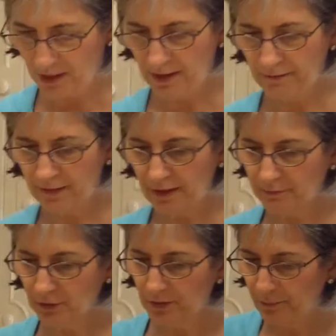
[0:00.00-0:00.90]
And then I'm
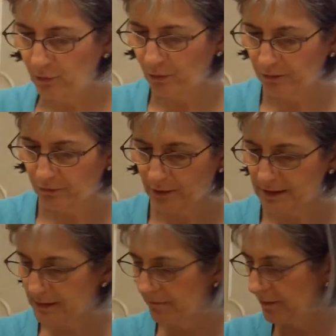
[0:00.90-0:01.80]
going to pour the
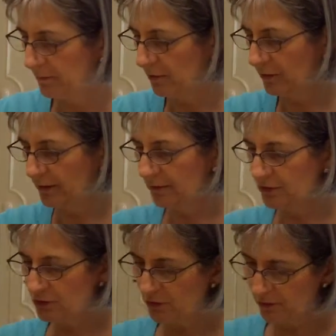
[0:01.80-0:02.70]
rest of the milk in the
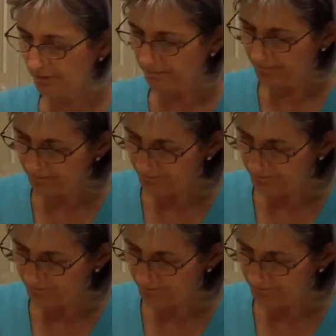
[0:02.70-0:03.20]
jar.